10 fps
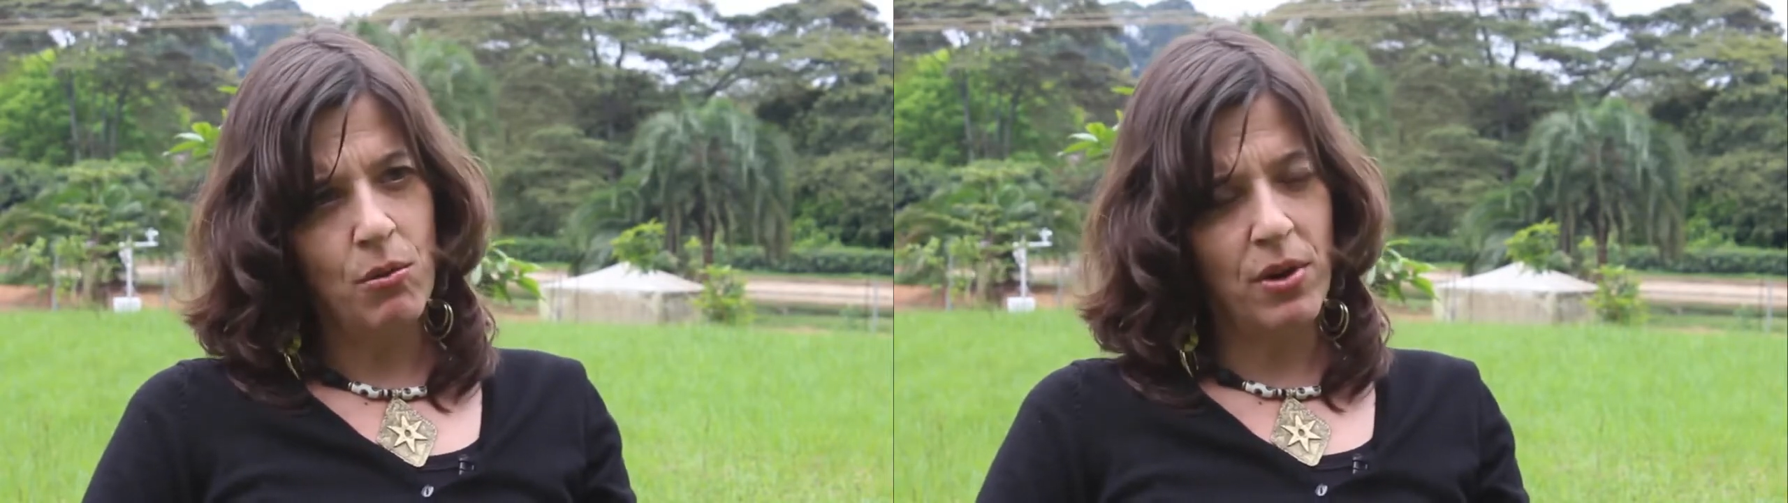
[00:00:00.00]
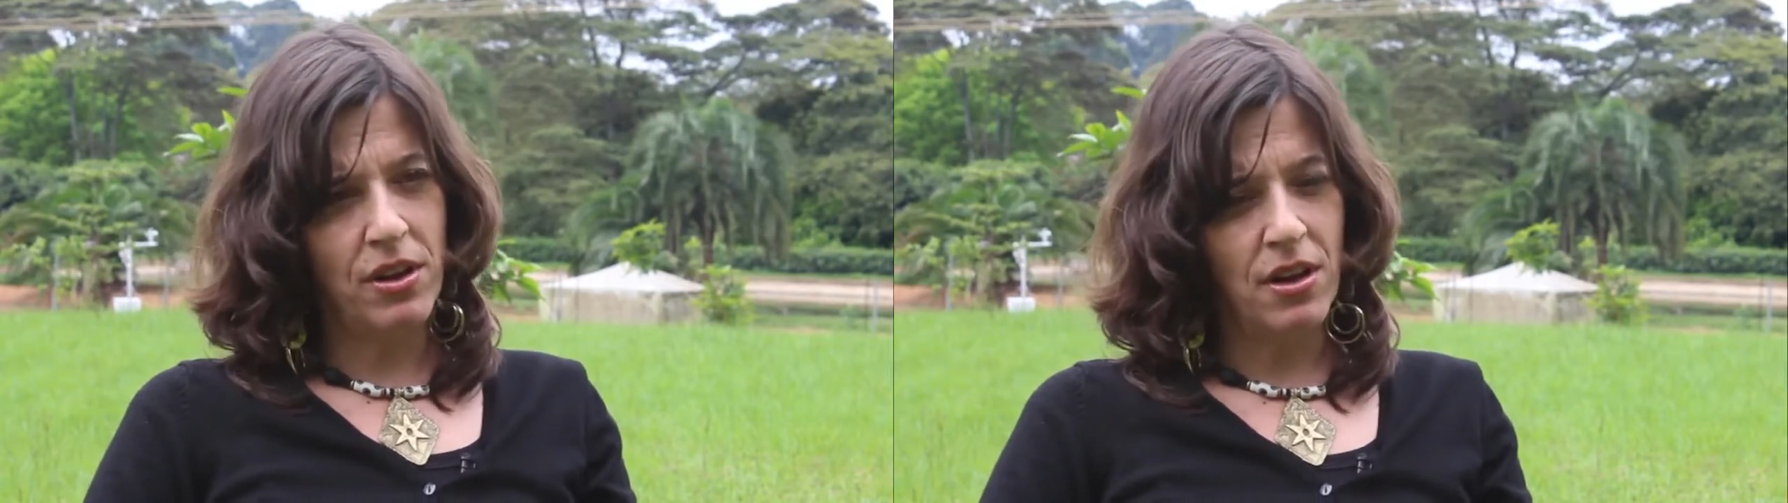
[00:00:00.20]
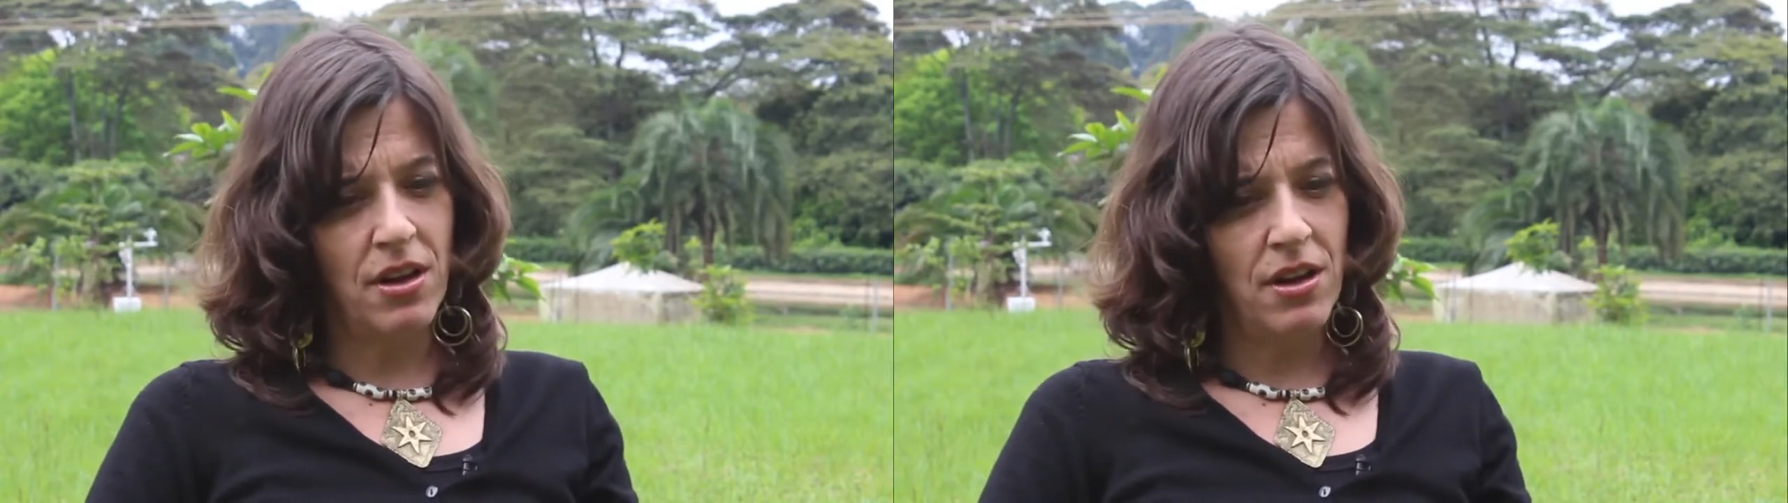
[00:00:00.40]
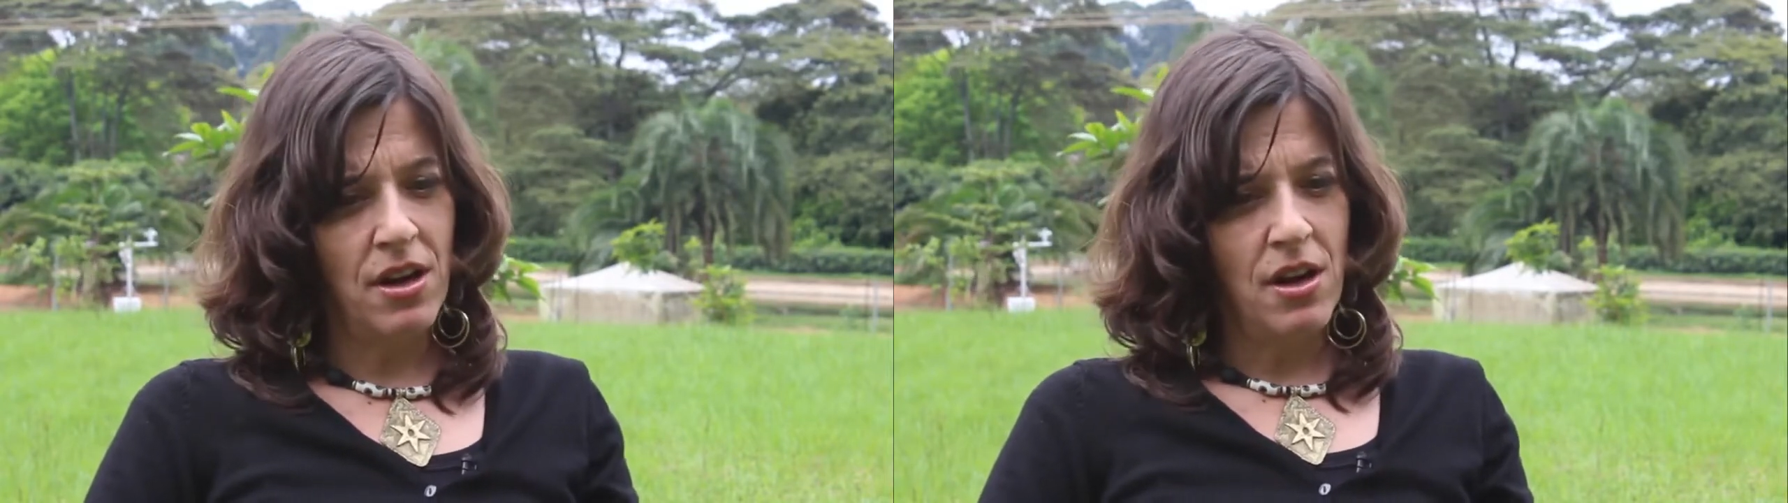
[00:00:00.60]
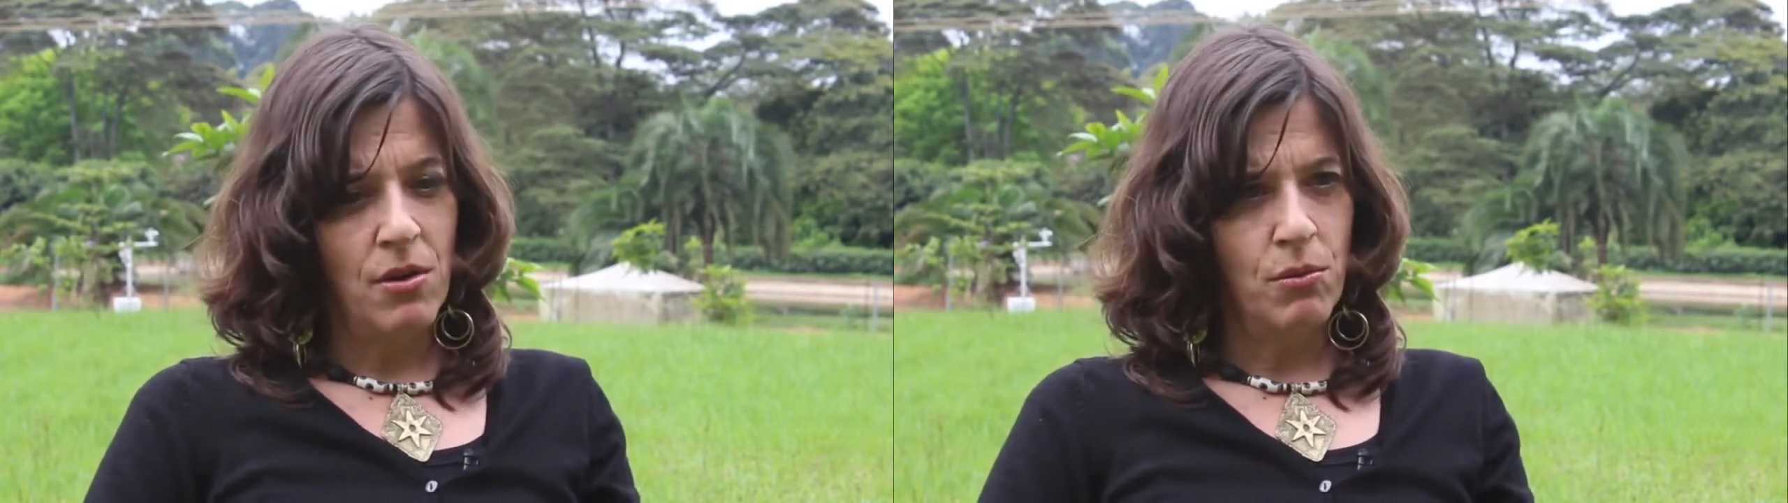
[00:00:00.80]
with
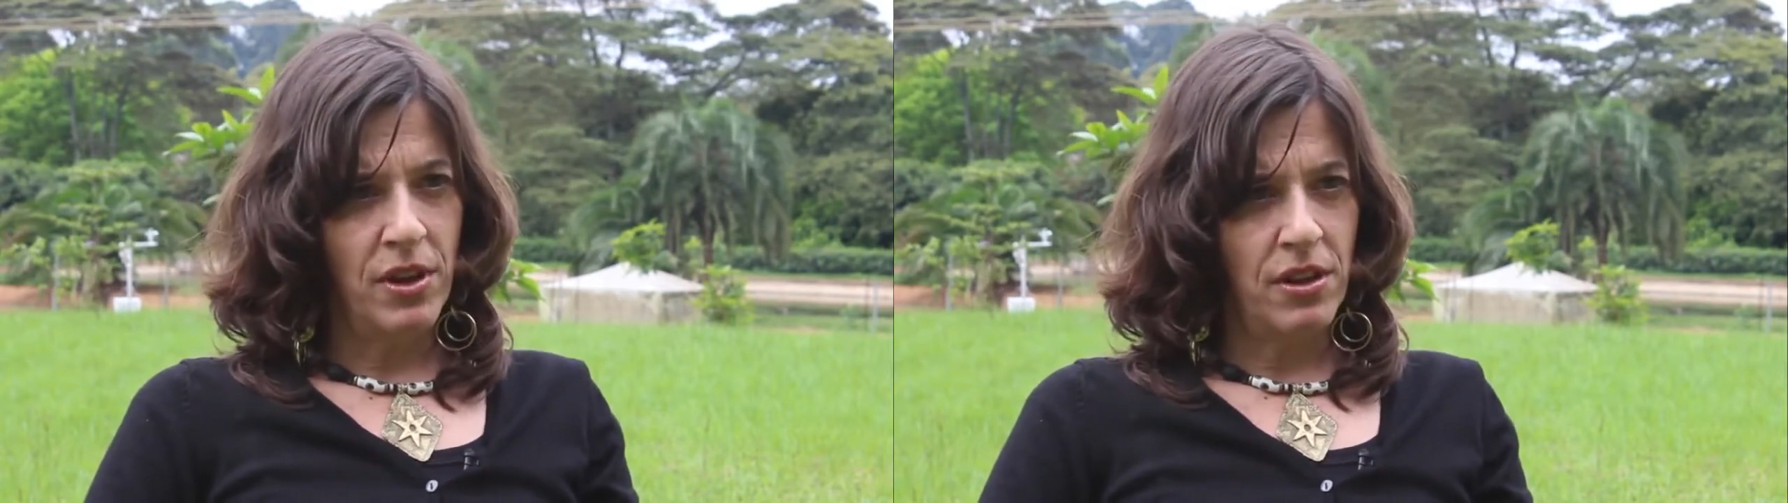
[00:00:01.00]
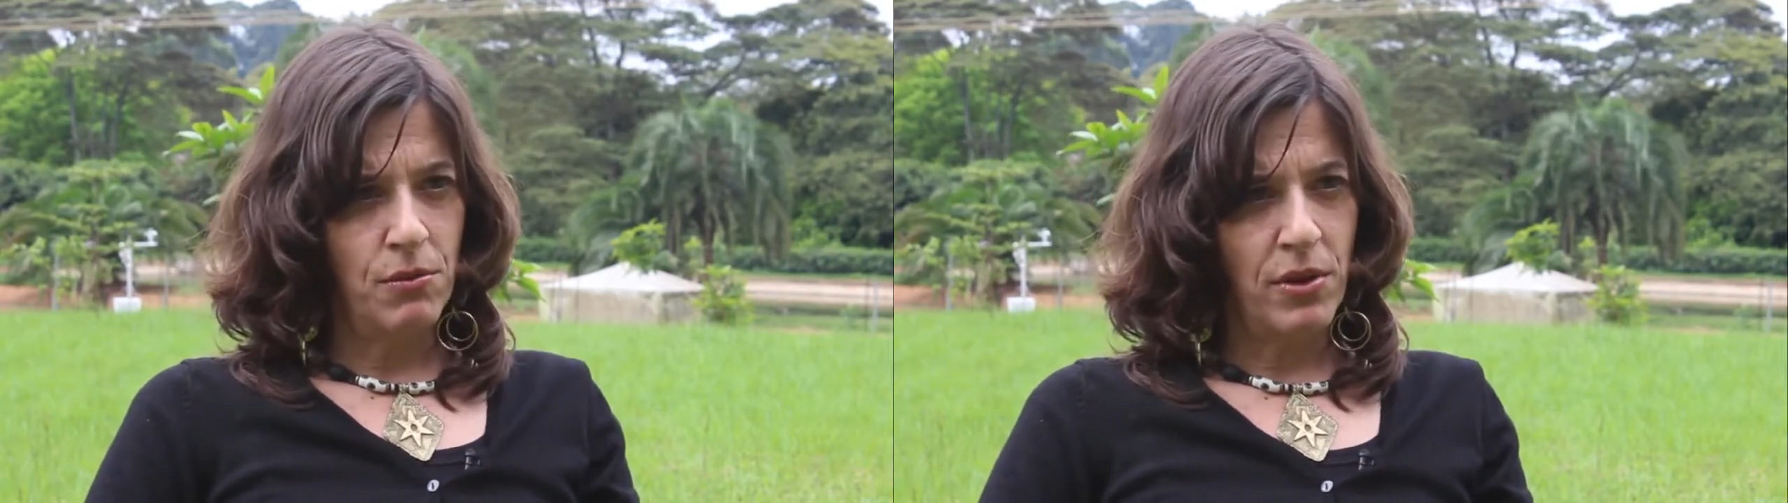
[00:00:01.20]
a with,